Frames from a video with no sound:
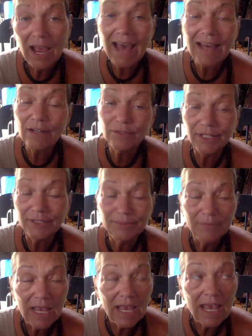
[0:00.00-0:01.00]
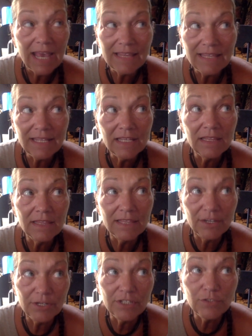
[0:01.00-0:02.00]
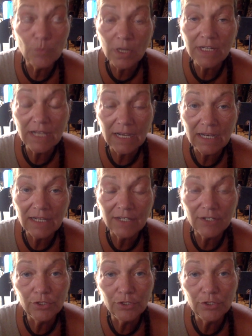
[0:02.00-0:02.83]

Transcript: I don't know. And then there is one guy